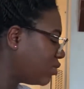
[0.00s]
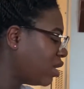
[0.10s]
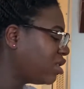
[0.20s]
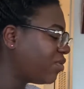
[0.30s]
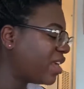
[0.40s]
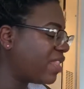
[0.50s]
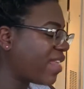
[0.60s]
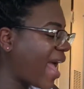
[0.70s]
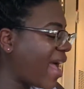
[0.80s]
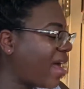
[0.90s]
Don't forget
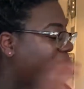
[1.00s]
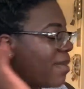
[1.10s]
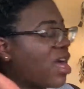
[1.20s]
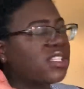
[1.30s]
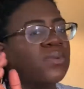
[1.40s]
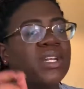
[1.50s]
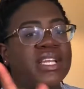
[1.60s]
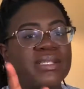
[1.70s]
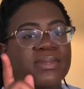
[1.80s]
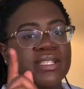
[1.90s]
that. I also want to get
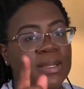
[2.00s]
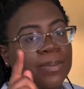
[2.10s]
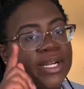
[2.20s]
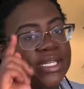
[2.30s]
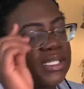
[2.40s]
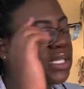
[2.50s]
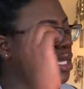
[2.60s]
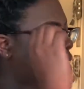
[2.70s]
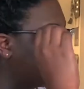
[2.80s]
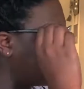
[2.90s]
some slippers
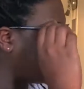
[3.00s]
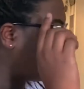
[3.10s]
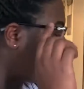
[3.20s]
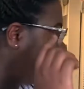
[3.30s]
too,